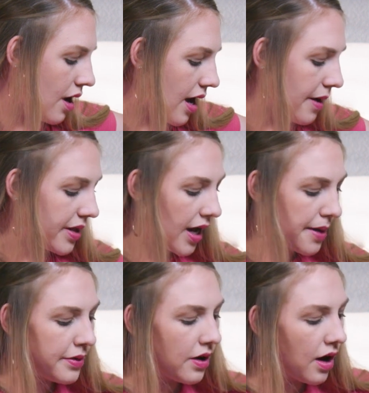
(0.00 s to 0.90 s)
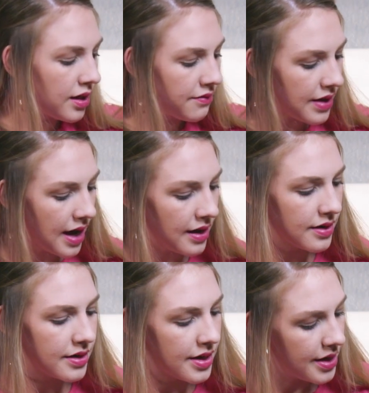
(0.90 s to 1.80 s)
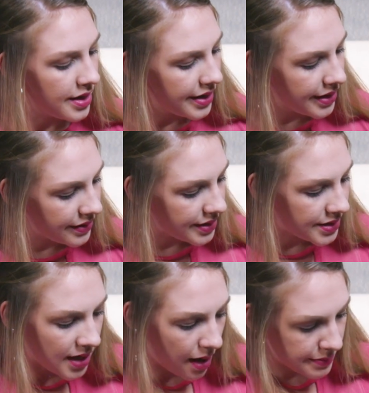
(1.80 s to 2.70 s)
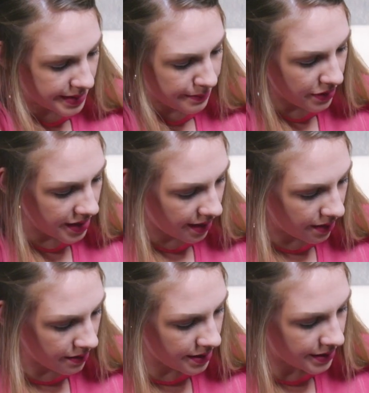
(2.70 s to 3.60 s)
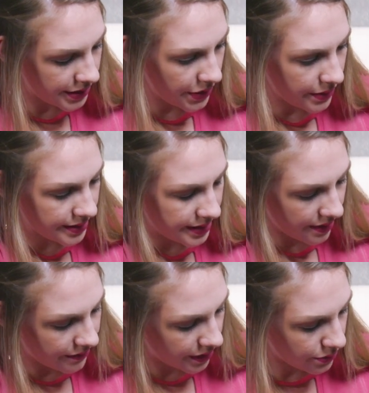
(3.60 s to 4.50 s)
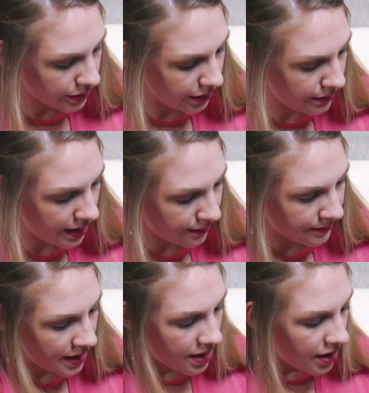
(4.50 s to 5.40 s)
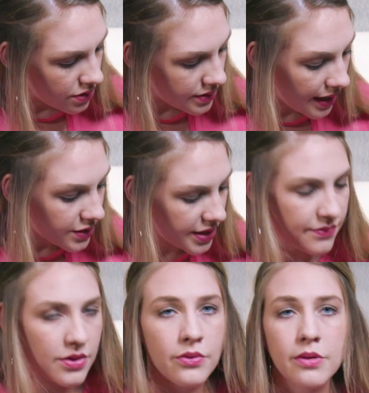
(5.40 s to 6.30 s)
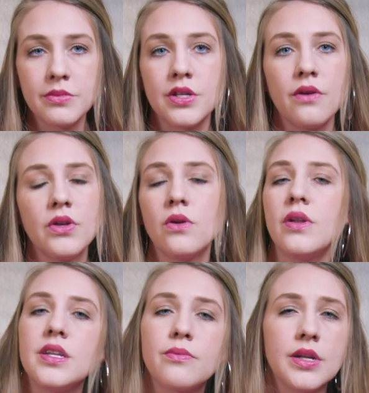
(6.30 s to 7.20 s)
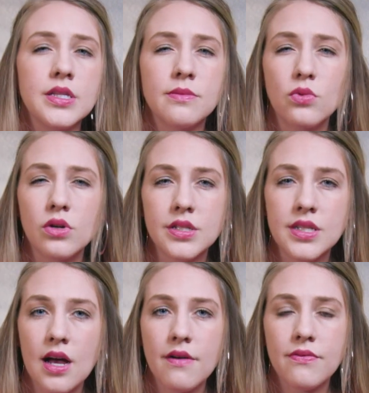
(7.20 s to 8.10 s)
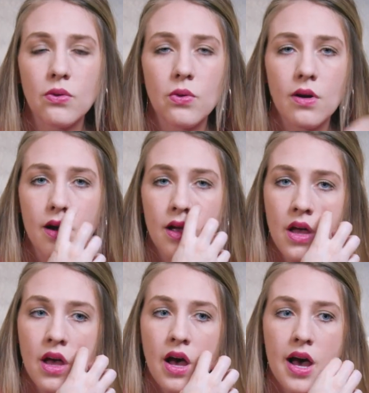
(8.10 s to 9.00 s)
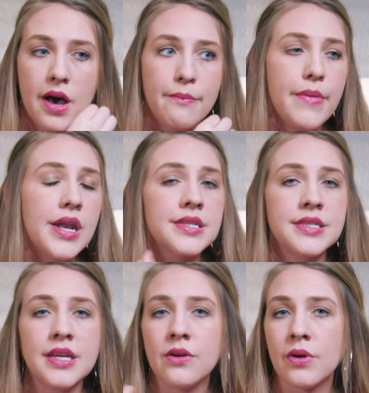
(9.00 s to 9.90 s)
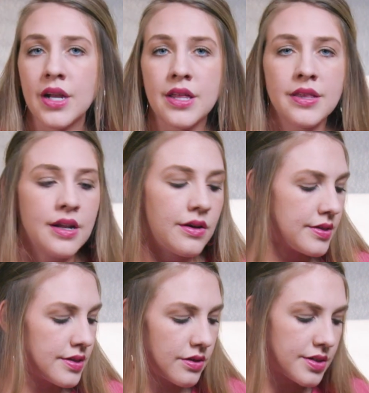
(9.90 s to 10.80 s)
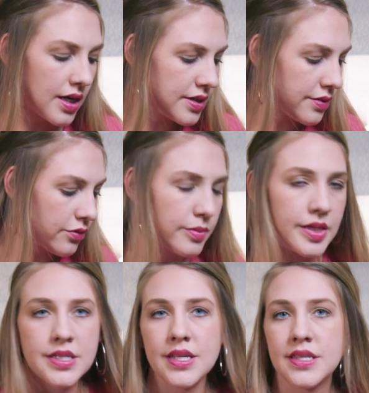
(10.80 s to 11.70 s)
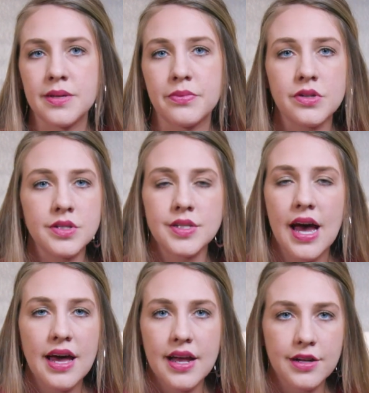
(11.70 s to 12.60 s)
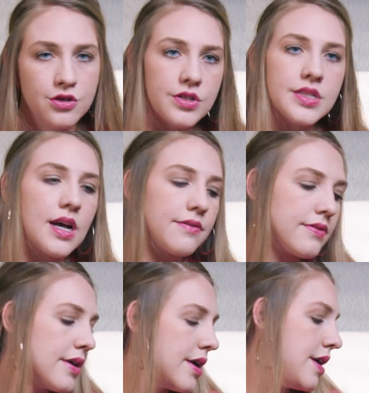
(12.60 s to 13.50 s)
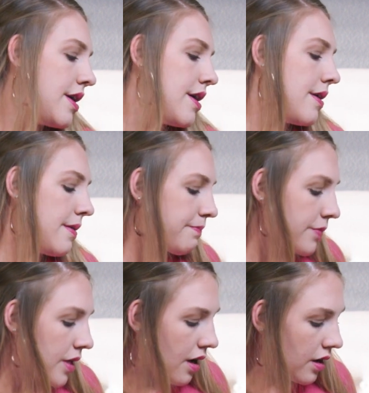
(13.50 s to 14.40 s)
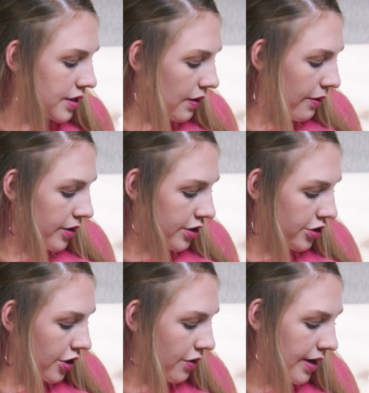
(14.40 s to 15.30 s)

um, and I put all of that in this top zipper here. So you can see it fits really well. And there's actually even room, so if you need to bring some more stuff or um, medicine or anything else, there's tons of room in these zippers to add extra stuff. Also, I wanted to show you